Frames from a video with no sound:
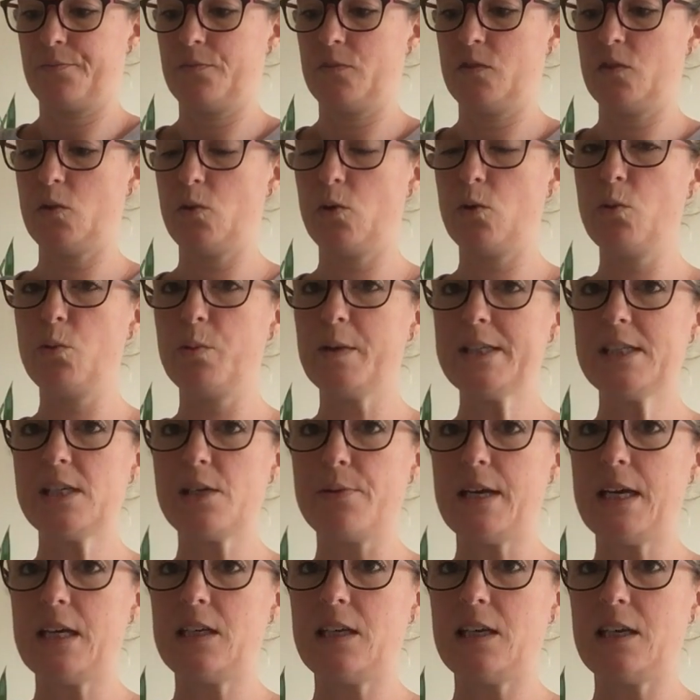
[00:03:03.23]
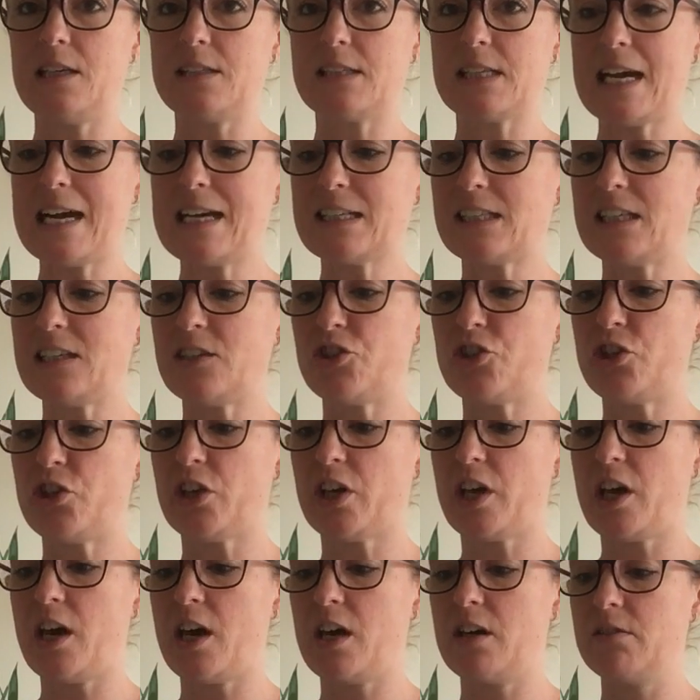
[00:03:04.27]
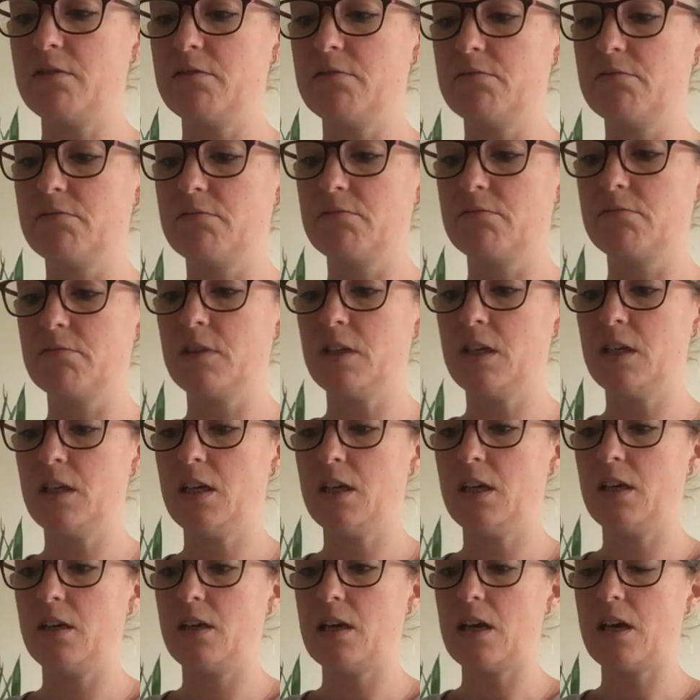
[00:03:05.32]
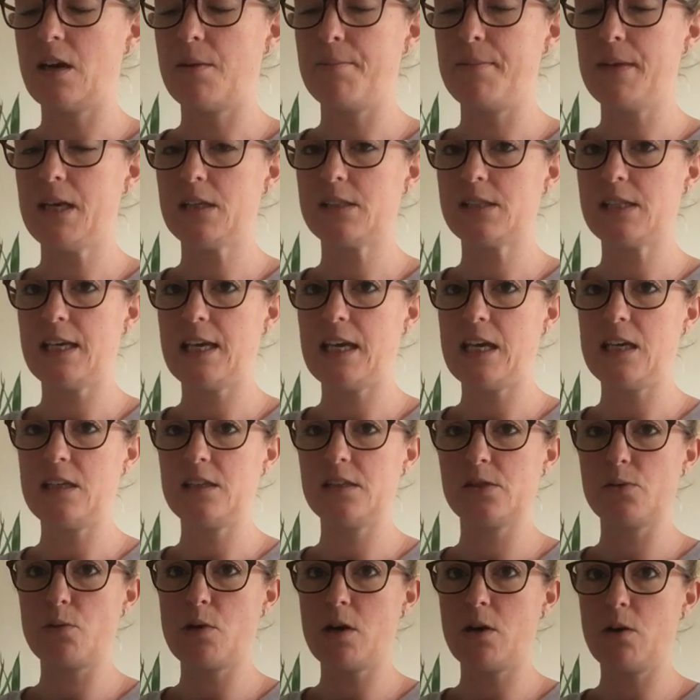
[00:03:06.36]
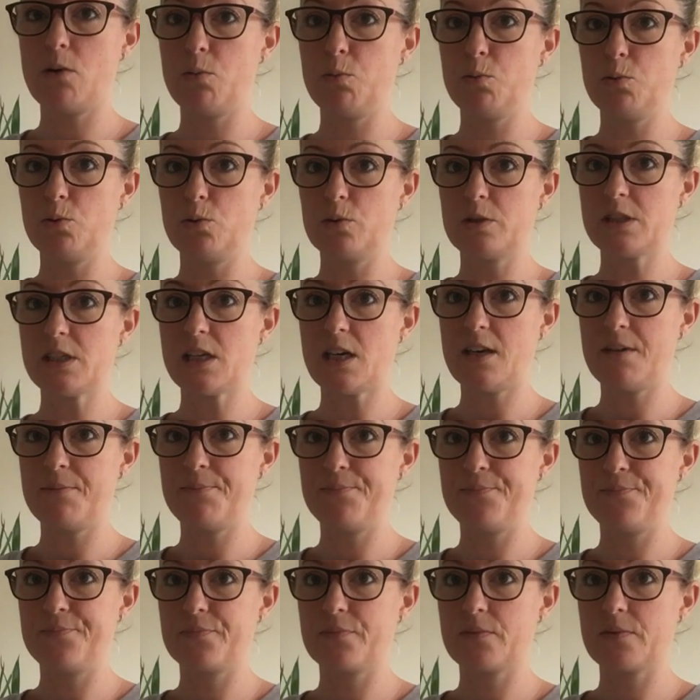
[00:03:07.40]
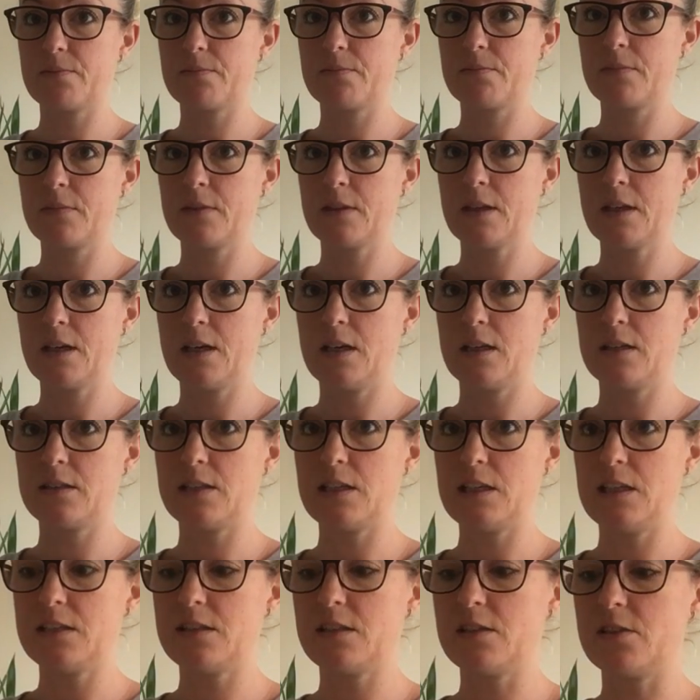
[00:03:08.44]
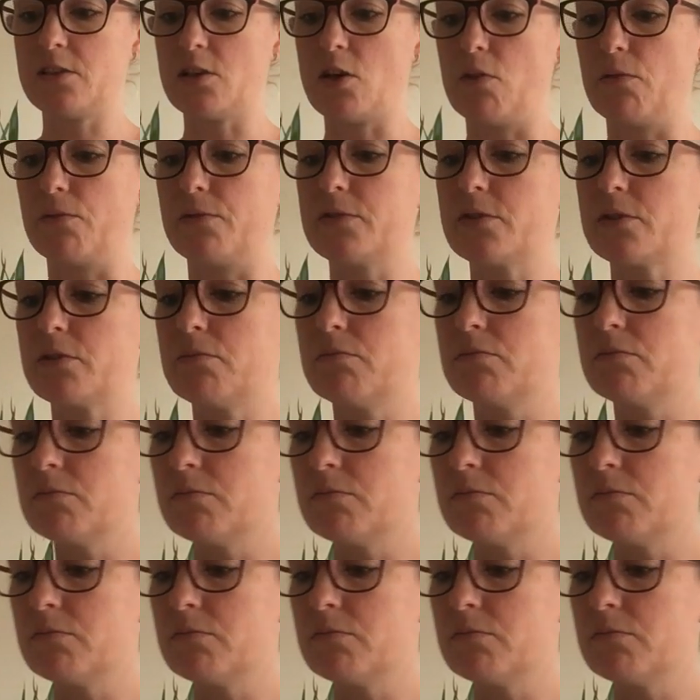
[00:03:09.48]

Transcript: So all we're doing is adding sugar and mixing it into our hot water until it dissolves.